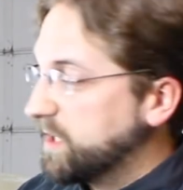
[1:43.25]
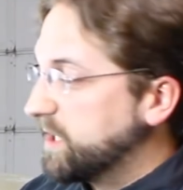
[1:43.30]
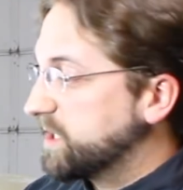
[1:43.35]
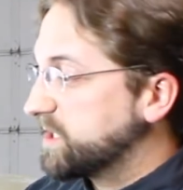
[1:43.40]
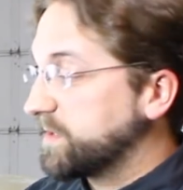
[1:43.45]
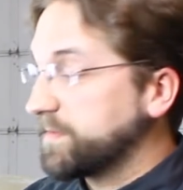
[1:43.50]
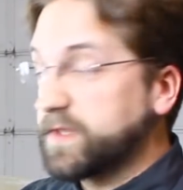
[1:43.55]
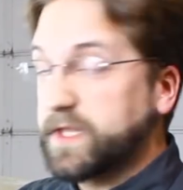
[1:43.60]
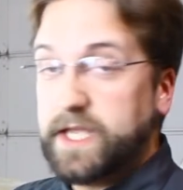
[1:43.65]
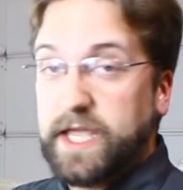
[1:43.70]

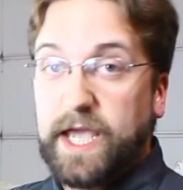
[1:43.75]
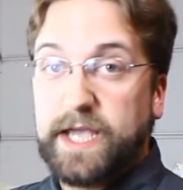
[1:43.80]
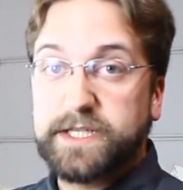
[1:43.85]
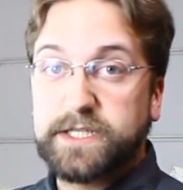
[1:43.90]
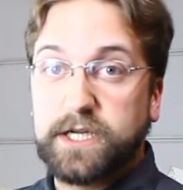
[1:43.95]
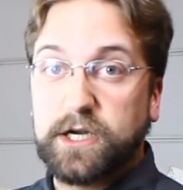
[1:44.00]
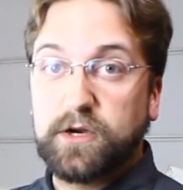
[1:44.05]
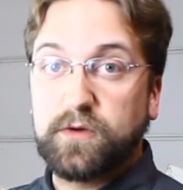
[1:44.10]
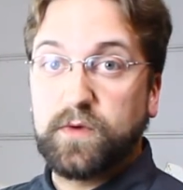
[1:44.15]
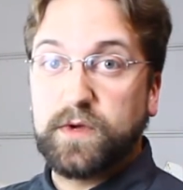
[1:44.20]
Some of the
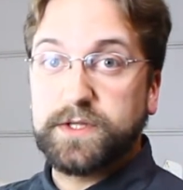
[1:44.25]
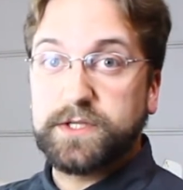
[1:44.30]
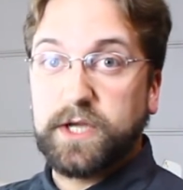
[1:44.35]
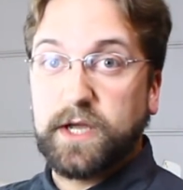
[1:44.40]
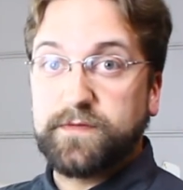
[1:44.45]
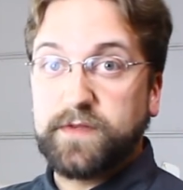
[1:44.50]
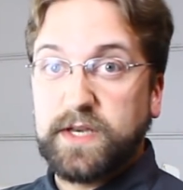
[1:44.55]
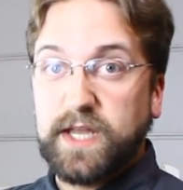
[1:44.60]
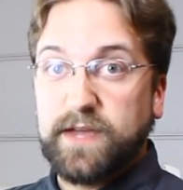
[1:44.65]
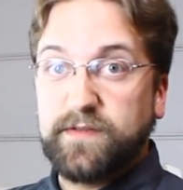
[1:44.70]
cast iron ones
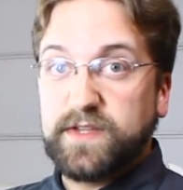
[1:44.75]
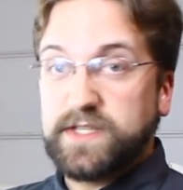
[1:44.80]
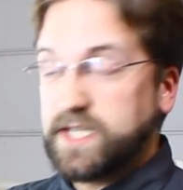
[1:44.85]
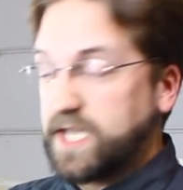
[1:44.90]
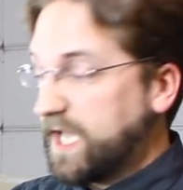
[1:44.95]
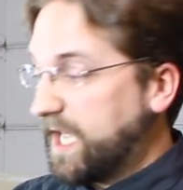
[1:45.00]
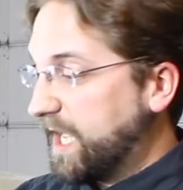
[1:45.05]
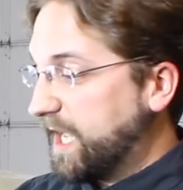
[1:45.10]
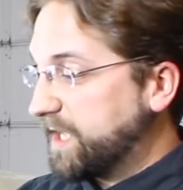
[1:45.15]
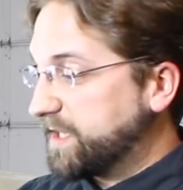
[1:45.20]
often have a
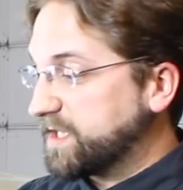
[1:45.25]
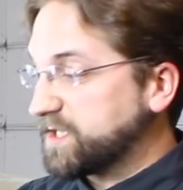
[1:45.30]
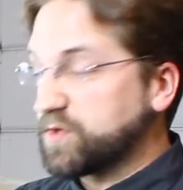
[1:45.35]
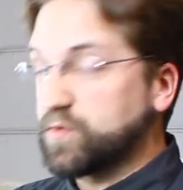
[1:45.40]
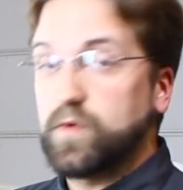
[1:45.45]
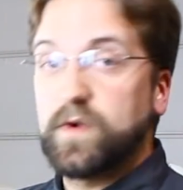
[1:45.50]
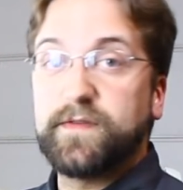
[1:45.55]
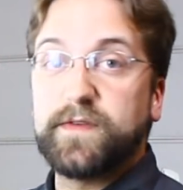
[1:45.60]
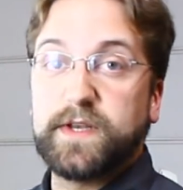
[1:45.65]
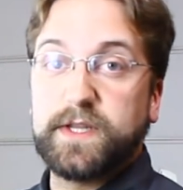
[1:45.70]
tag that's
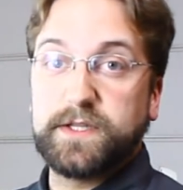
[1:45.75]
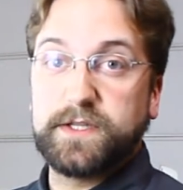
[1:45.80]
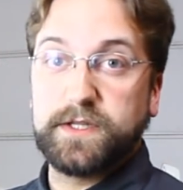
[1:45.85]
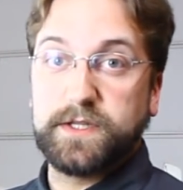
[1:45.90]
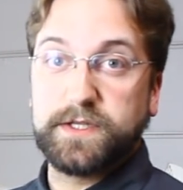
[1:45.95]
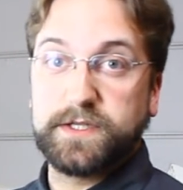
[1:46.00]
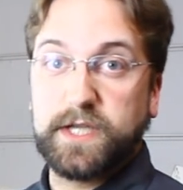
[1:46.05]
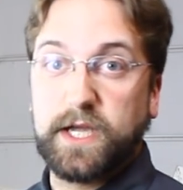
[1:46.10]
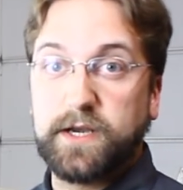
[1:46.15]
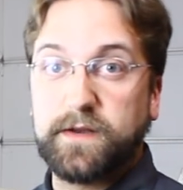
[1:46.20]
riveted to
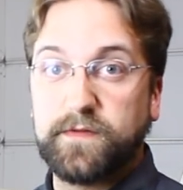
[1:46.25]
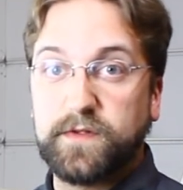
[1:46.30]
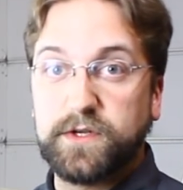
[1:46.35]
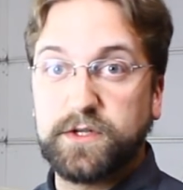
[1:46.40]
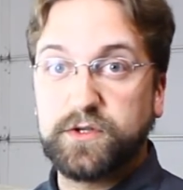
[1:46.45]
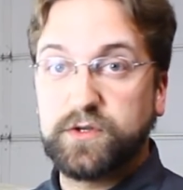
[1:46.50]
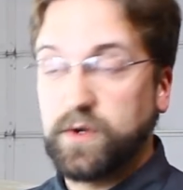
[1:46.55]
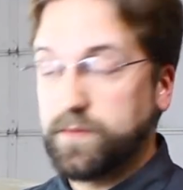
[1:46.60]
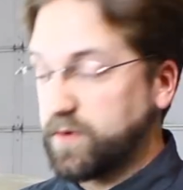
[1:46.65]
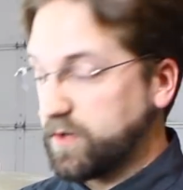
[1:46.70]
the side of the
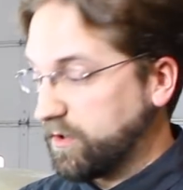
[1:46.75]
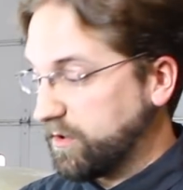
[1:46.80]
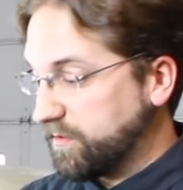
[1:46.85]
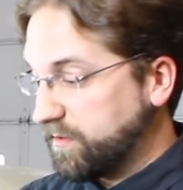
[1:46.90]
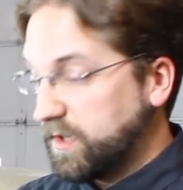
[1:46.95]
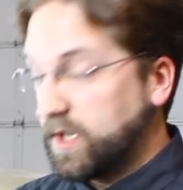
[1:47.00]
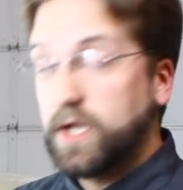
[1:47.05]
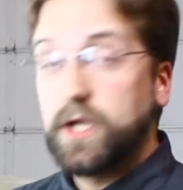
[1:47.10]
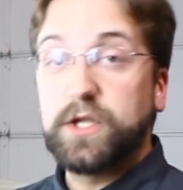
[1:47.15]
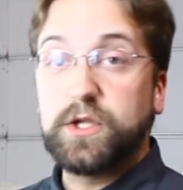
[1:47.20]
distributor.
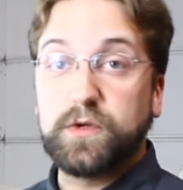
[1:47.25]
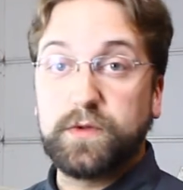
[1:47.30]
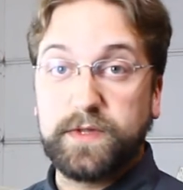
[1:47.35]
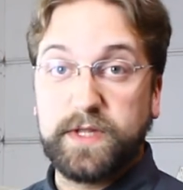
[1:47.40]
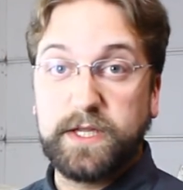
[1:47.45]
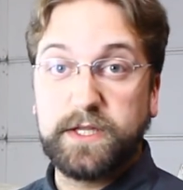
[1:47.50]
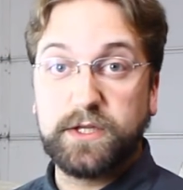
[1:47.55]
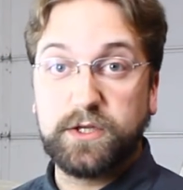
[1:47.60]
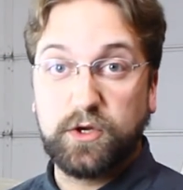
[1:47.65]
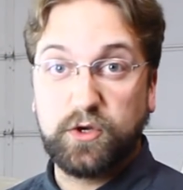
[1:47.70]
You'll
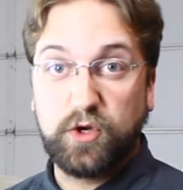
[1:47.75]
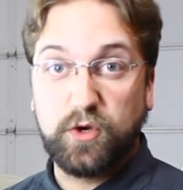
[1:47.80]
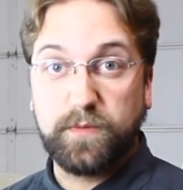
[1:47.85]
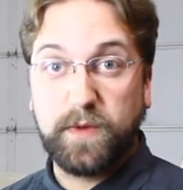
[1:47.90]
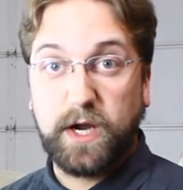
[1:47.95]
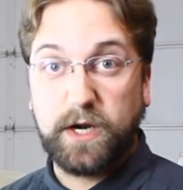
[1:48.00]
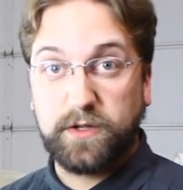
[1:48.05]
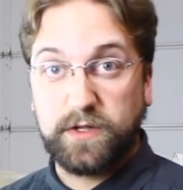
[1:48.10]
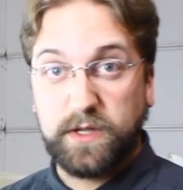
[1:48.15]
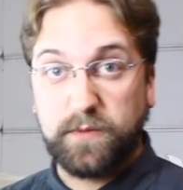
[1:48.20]
need to know your
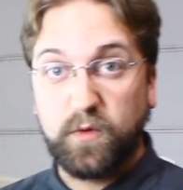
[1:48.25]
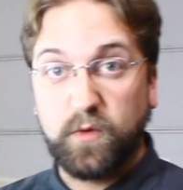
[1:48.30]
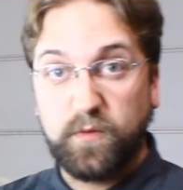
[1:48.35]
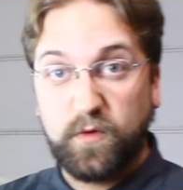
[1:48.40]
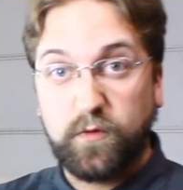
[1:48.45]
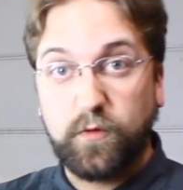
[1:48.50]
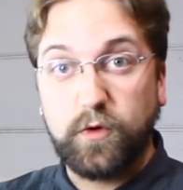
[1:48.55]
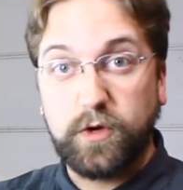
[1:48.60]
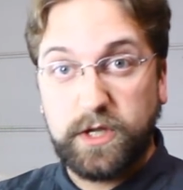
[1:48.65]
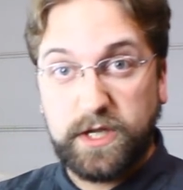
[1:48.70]
model number
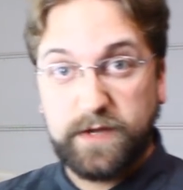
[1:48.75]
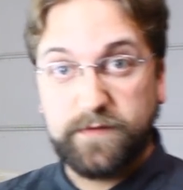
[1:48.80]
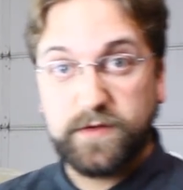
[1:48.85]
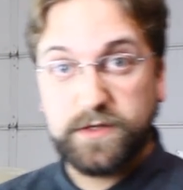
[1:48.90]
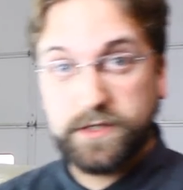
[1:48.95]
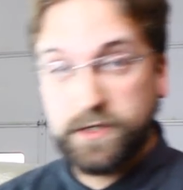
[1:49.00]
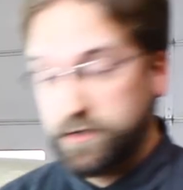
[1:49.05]
before you give us a